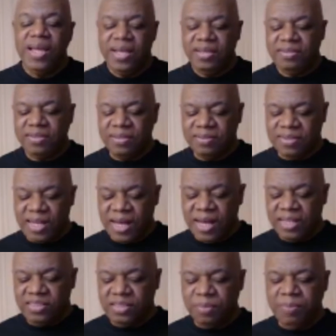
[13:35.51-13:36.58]
It's
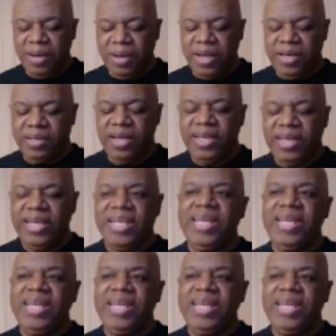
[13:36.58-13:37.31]
designed to make